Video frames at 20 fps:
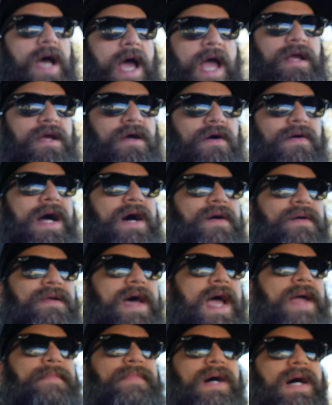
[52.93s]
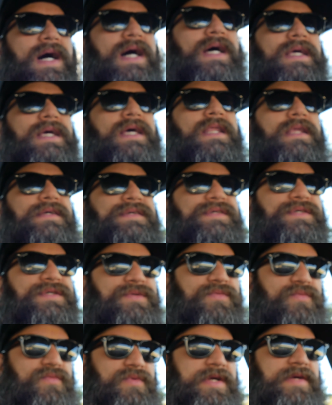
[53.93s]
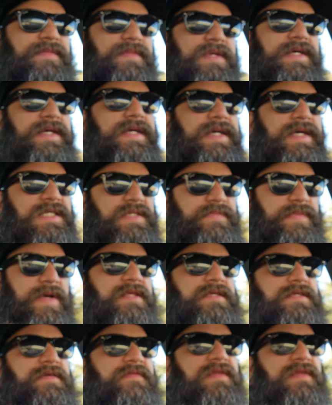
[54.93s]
I go out and I buy an extremely expensive